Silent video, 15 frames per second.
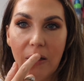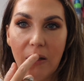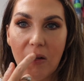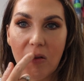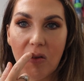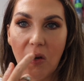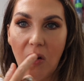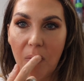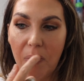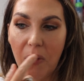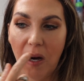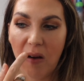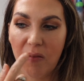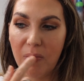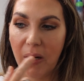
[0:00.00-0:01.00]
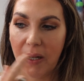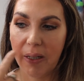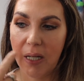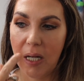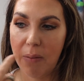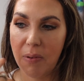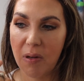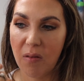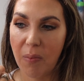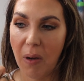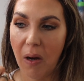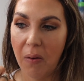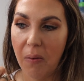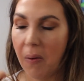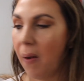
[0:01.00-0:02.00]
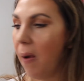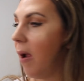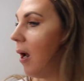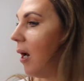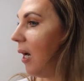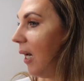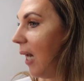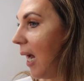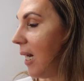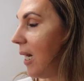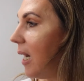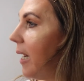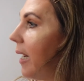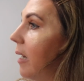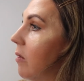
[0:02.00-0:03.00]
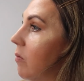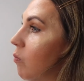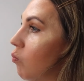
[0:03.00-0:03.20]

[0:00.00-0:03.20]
the top part of my Cupid's bow lately.